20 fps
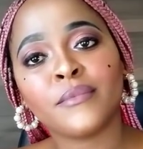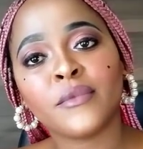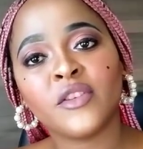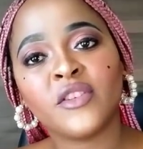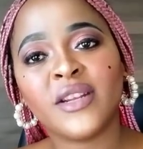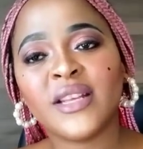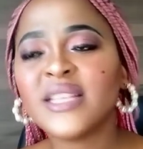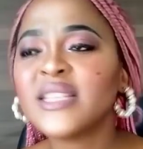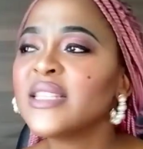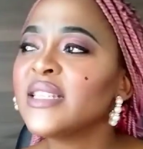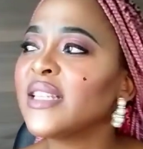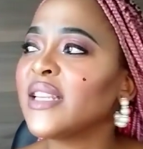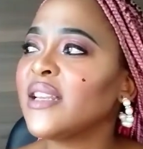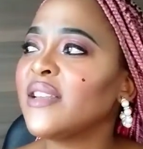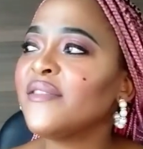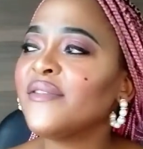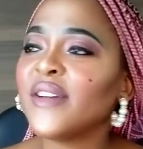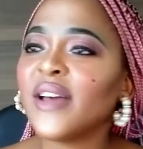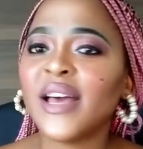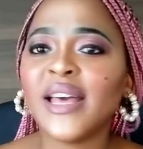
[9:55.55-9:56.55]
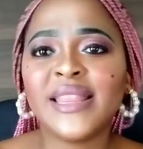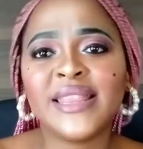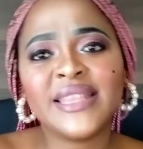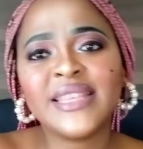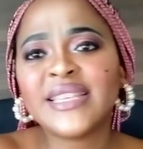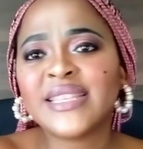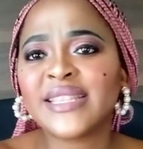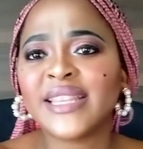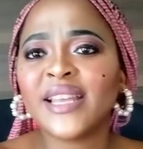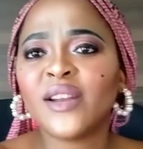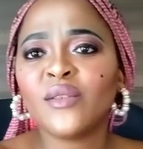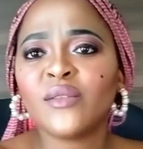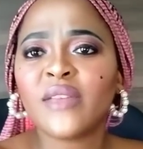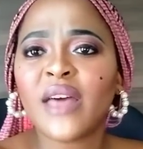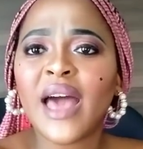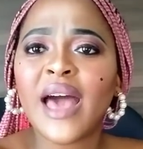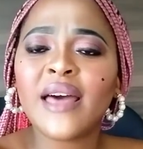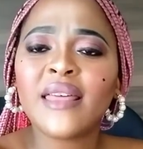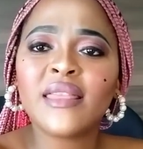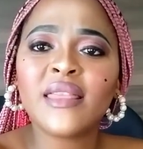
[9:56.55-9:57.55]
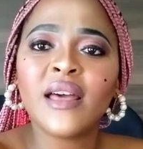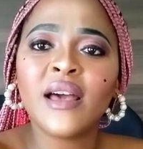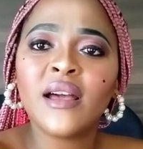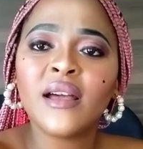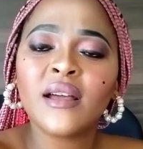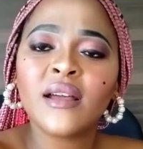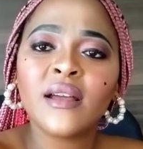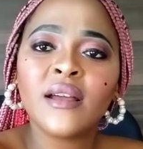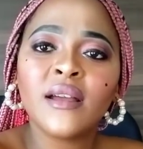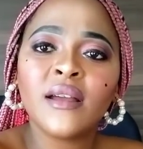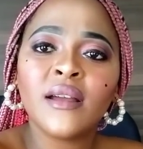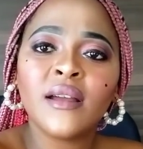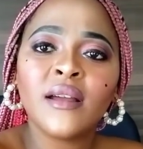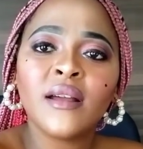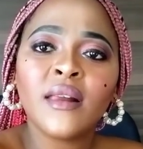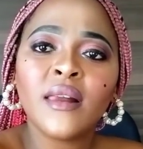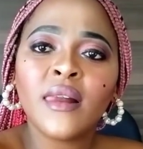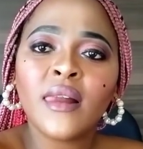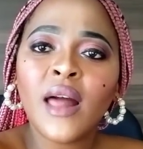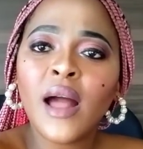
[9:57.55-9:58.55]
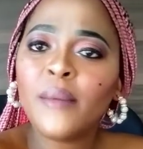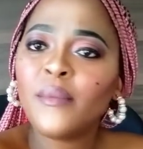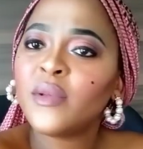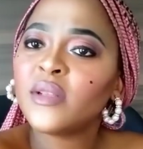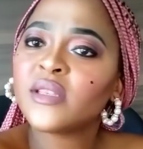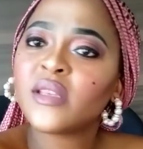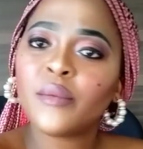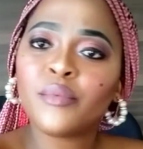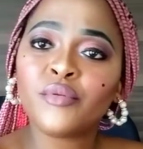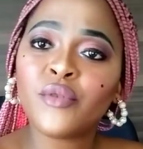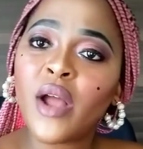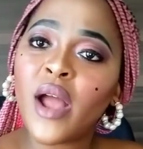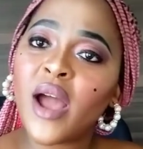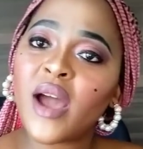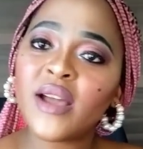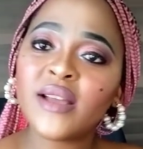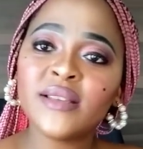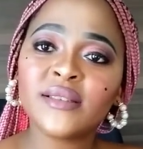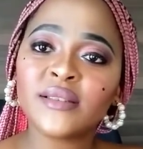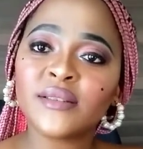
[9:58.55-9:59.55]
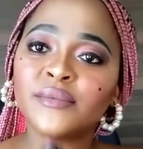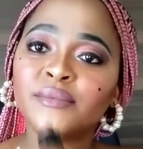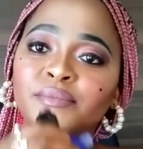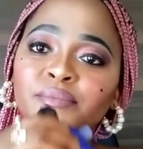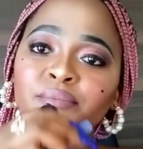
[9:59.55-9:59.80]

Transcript: She doesn't deliver this, that, or the other. I'm not surprised.